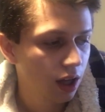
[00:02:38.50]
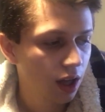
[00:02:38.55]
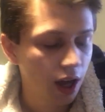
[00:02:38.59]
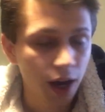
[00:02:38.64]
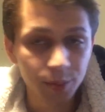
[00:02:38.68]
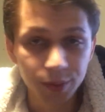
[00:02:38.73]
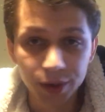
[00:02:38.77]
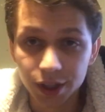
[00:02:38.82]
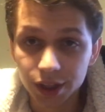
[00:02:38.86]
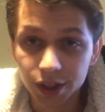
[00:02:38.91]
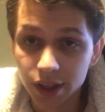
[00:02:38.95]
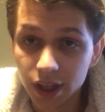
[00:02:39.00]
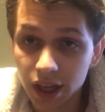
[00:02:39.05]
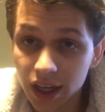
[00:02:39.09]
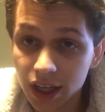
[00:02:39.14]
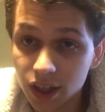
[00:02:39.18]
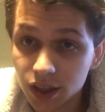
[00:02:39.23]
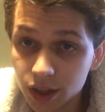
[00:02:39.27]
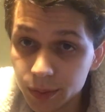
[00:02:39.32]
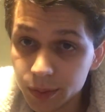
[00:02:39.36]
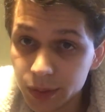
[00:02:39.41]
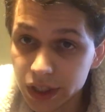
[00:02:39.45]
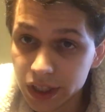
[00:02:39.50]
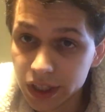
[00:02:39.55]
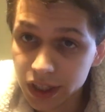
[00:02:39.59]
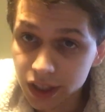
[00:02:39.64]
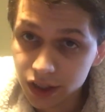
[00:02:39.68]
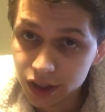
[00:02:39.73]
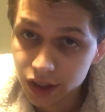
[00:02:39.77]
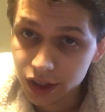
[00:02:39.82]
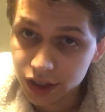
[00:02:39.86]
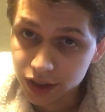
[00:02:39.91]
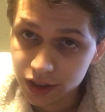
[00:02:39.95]
I mean, they could be
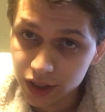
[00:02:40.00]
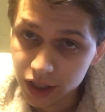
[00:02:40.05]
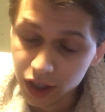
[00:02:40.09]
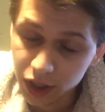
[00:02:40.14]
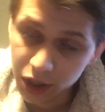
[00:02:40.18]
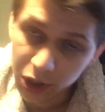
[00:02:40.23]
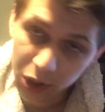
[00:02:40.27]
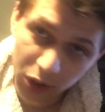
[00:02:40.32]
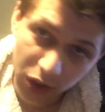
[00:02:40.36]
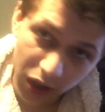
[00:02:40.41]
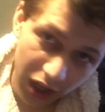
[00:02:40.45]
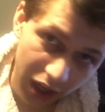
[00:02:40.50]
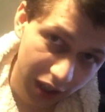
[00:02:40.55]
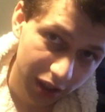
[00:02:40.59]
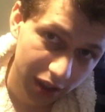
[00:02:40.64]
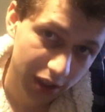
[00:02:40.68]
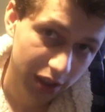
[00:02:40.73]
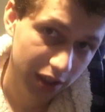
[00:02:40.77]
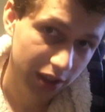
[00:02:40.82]
energies that are created,